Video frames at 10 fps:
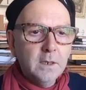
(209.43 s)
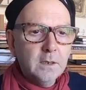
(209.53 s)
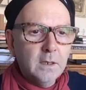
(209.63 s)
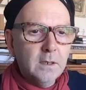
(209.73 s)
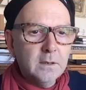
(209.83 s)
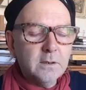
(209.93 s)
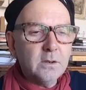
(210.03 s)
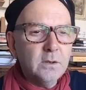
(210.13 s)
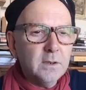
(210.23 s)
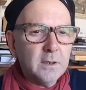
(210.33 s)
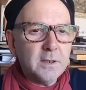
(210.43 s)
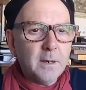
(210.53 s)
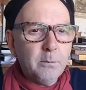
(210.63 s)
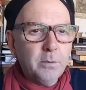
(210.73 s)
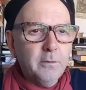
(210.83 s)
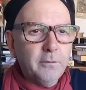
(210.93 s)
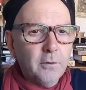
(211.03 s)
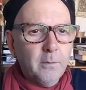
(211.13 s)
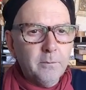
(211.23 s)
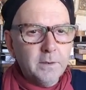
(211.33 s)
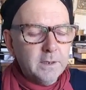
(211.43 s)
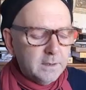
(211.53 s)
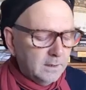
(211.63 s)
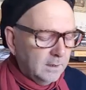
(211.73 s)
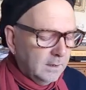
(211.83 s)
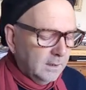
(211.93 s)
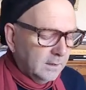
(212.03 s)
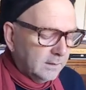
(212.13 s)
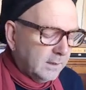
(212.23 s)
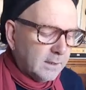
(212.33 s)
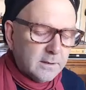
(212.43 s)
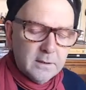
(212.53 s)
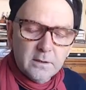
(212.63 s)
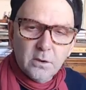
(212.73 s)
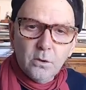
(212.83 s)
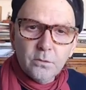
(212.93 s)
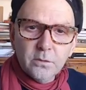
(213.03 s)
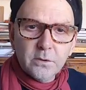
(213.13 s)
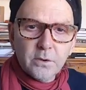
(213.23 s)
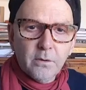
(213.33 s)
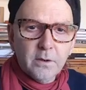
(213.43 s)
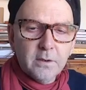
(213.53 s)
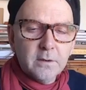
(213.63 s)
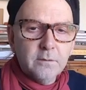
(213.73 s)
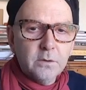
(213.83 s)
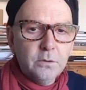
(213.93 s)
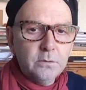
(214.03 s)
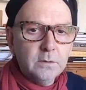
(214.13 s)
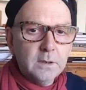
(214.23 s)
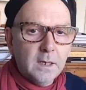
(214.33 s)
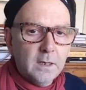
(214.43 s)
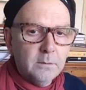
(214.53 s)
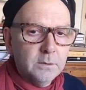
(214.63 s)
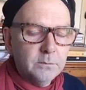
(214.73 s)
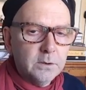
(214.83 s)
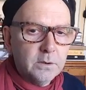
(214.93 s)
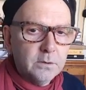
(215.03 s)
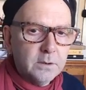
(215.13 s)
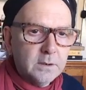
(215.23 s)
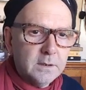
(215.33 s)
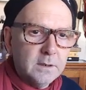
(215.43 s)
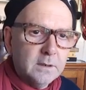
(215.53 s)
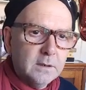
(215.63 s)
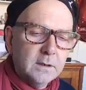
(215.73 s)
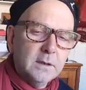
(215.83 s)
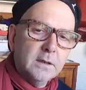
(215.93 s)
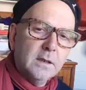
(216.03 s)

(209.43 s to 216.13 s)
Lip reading: There's a good example from the nested golden shrines of Tutankhamun, which you can see in the